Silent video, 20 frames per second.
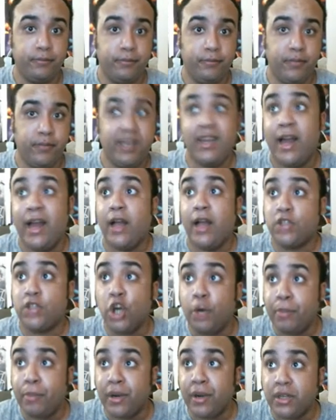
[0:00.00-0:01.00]
Can
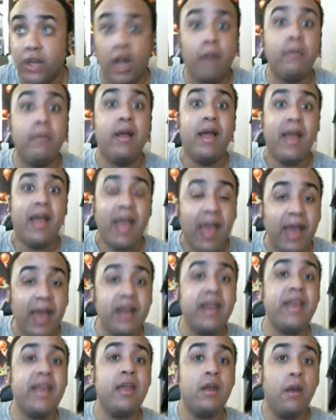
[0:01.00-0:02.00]
October come
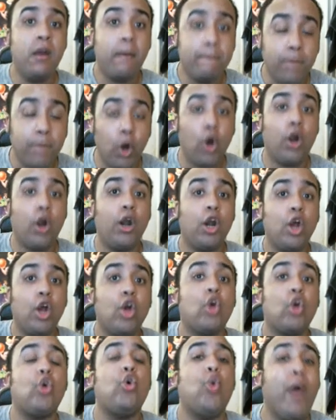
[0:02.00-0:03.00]
any more
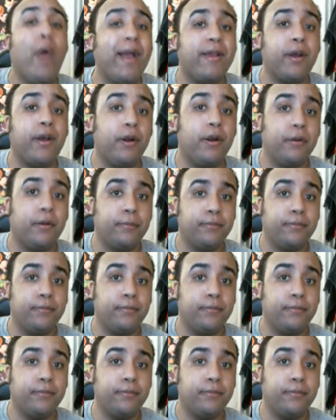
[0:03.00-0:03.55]
quicker?